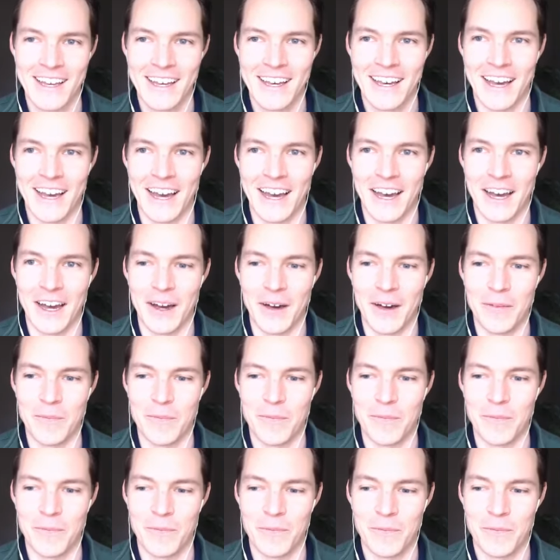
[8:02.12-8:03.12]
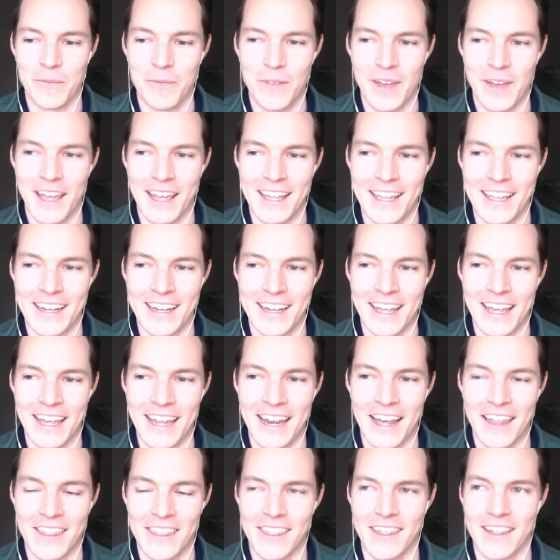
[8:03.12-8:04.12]
um, and and
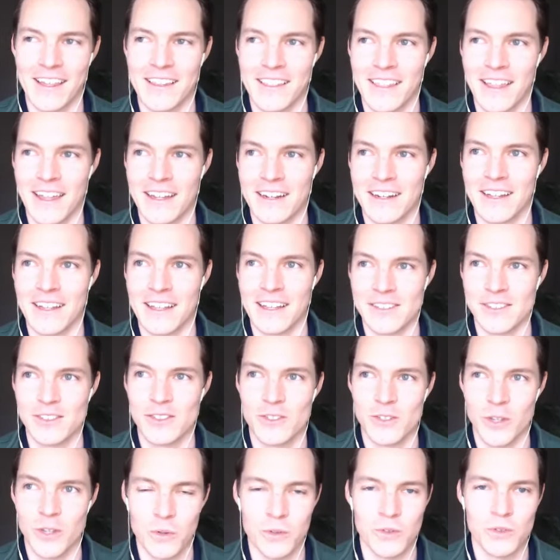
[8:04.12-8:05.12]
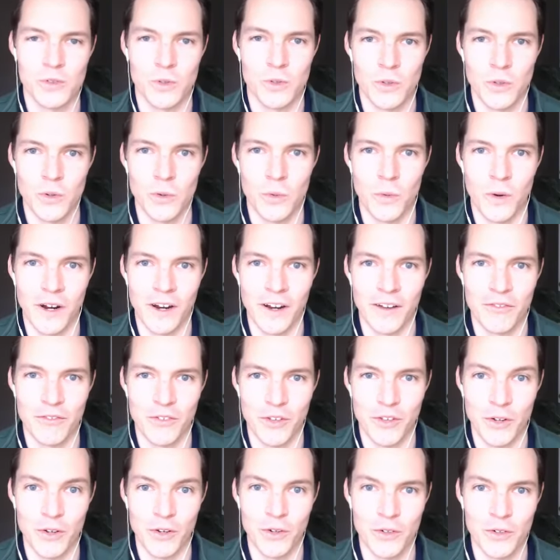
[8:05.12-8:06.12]
i think that is so true where if
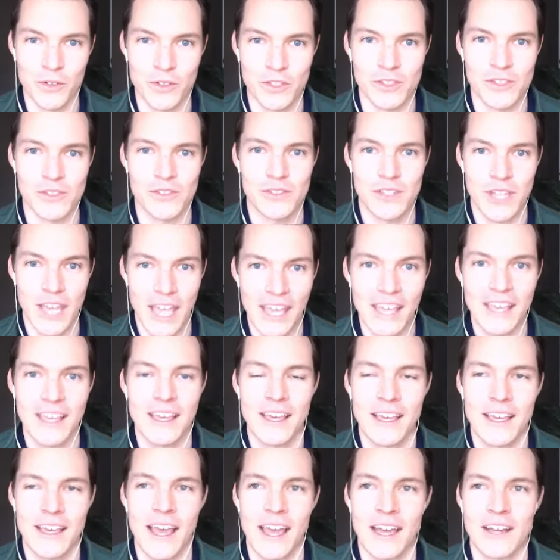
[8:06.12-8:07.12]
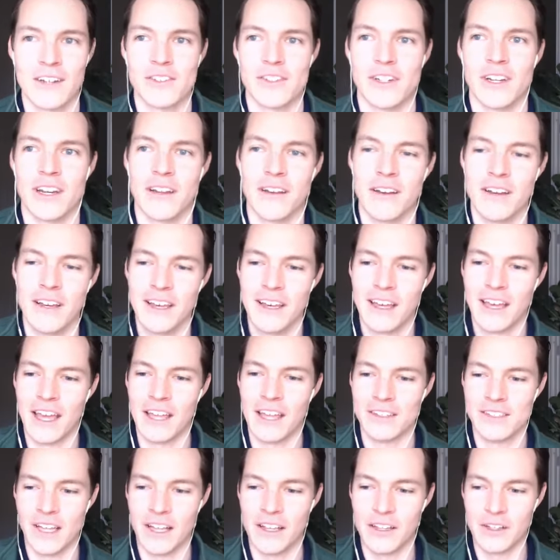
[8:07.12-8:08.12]
you're just taking action
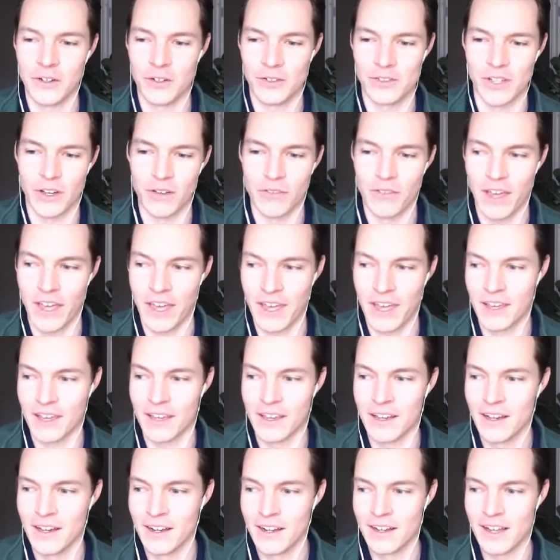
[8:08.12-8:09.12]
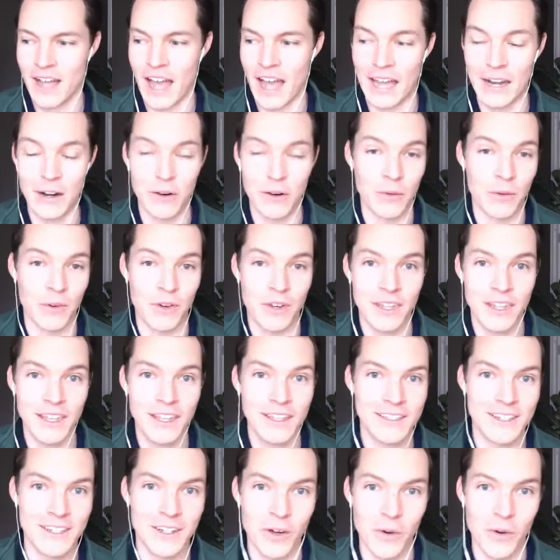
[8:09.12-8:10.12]
and telling yourself hey i don't need
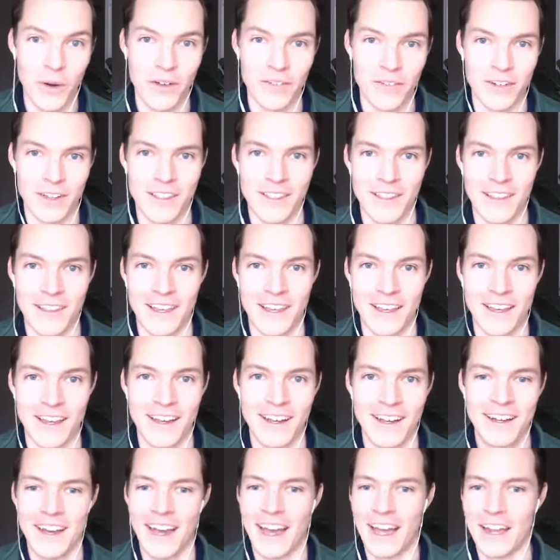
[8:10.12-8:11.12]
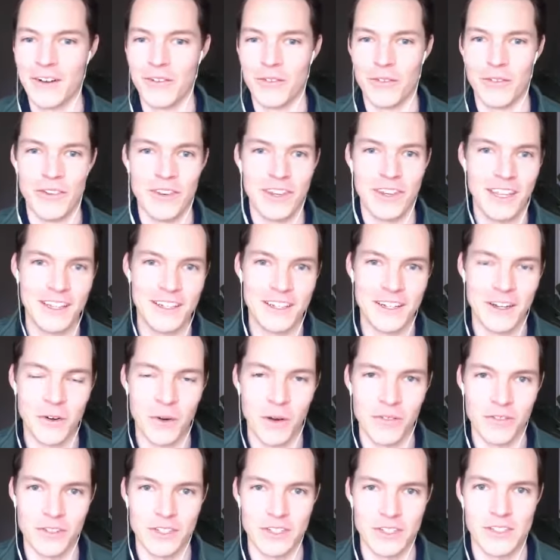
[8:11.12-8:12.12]
to know everything i don't need to know
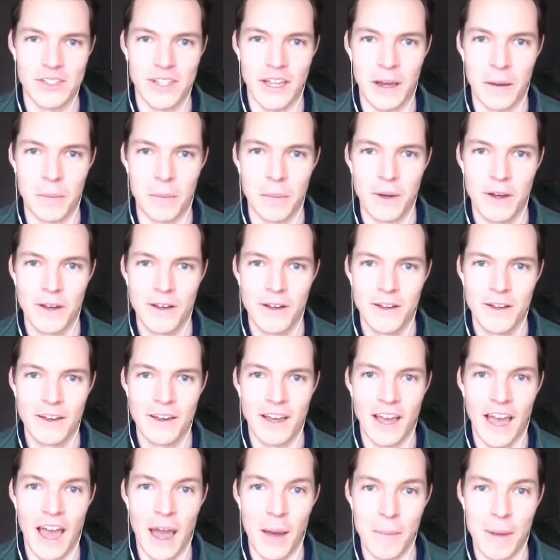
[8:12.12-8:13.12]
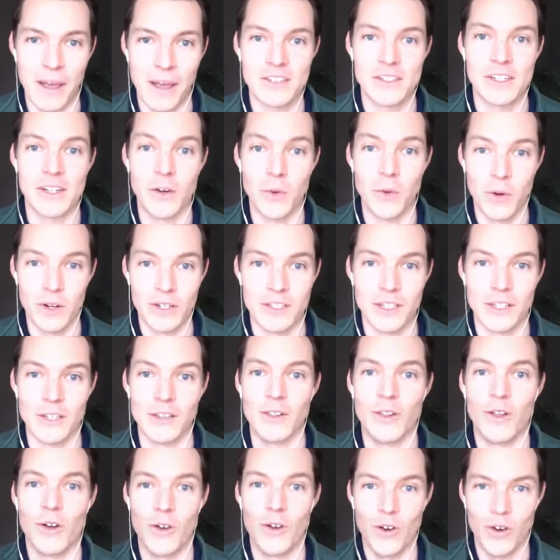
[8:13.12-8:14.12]
every step i'm actually going to
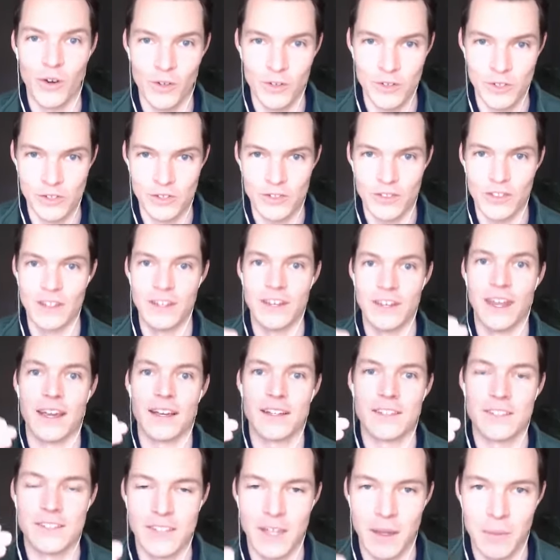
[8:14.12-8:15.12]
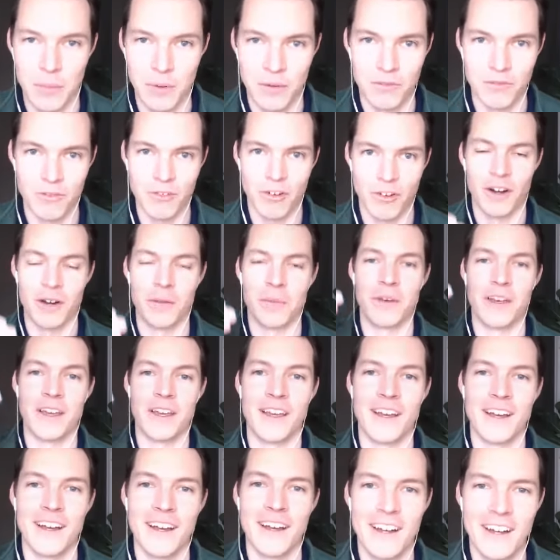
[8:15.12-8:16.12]
learn just the next step in front of
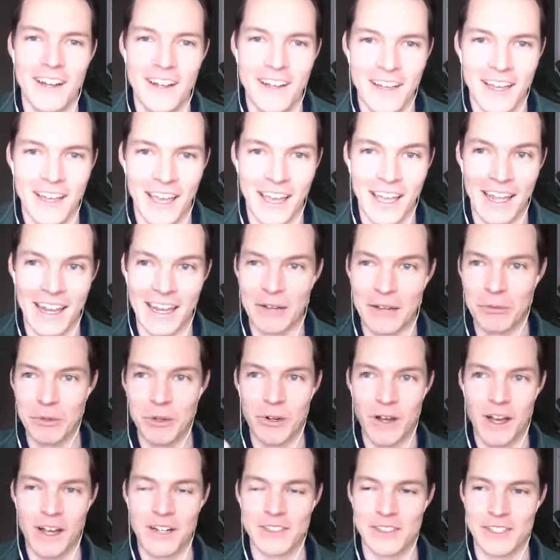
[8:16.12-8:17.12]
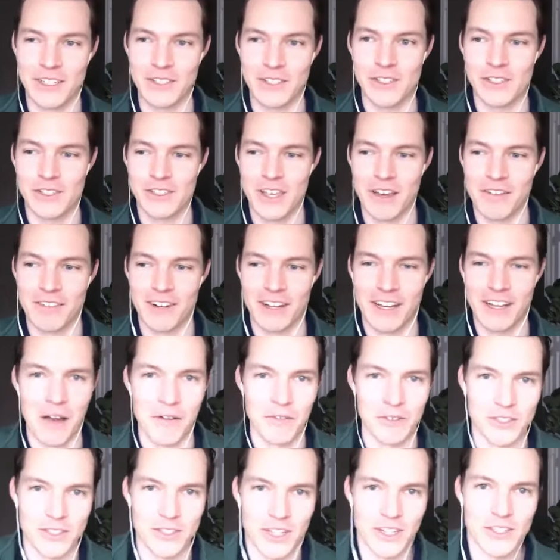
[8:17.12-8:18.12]
me and we were actually just having a
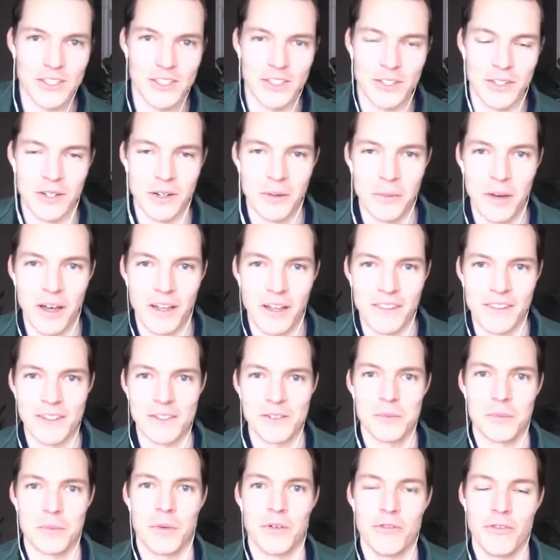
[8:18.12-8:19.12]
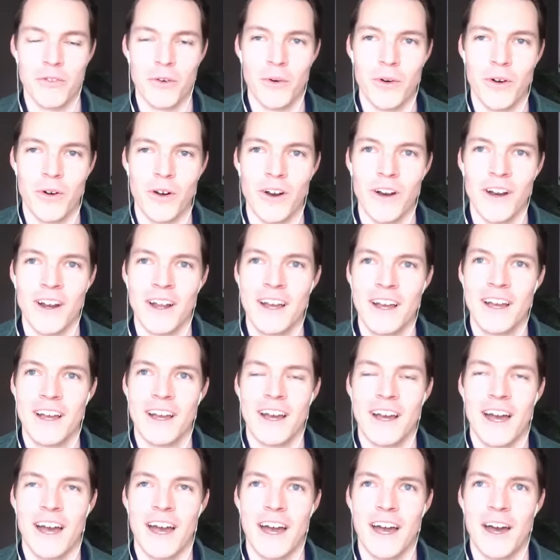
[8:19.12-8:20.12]
conversation about this before
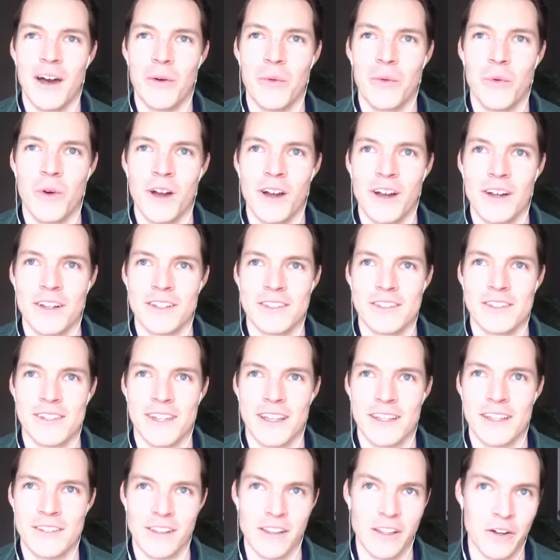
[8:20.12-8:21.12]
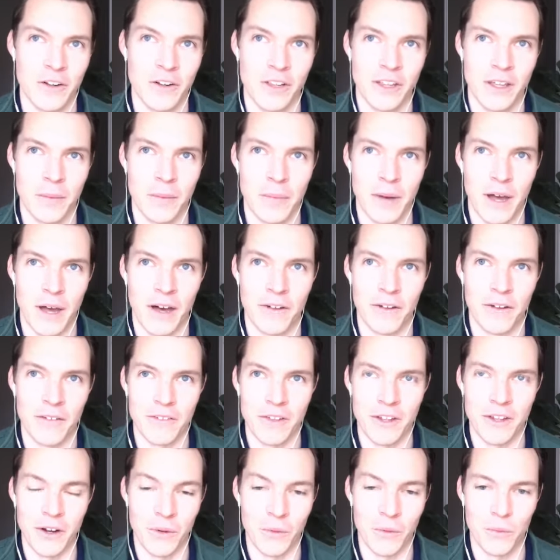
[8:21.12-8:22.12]
uh, where it's it's literally about
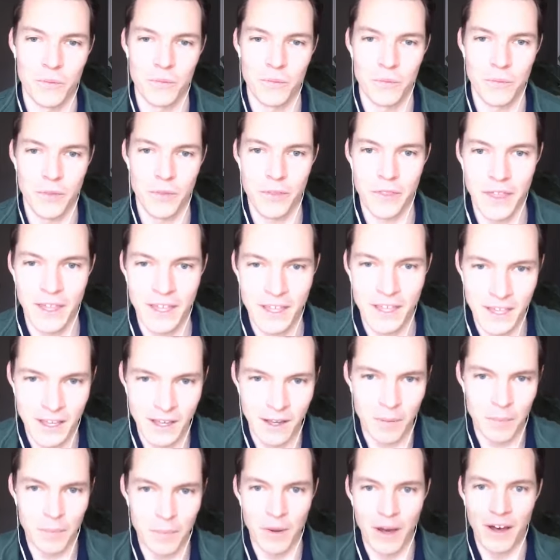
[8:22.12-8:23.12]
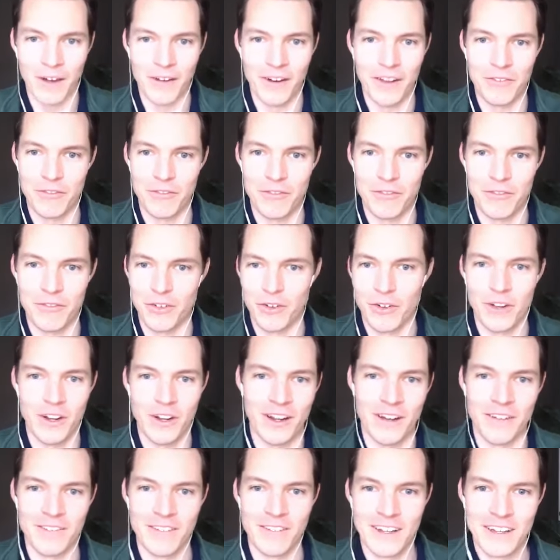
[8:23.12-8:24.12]
you know thinking about if you're going
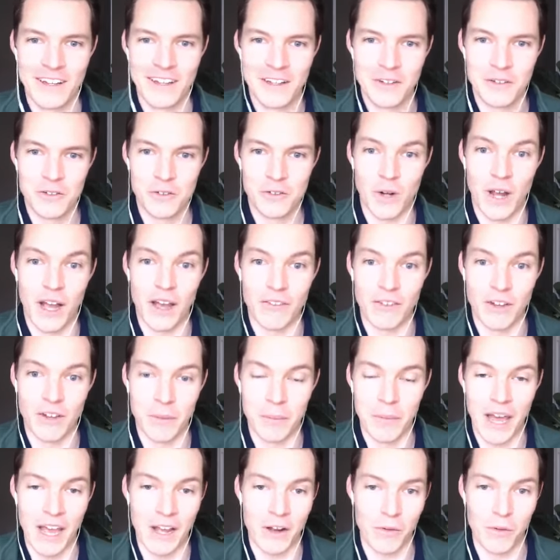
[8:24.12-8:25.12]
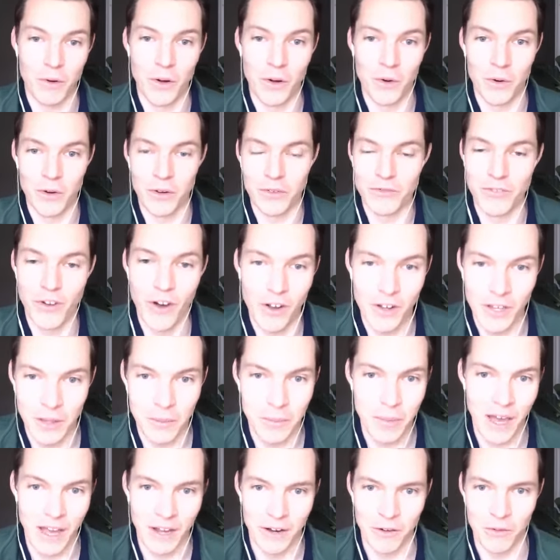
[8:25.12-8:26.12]
to drive on a back road a foggy
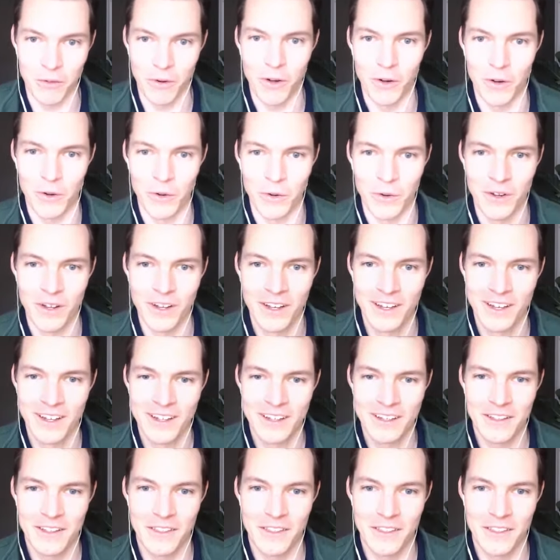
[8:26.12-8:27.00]
back road mm-hmm.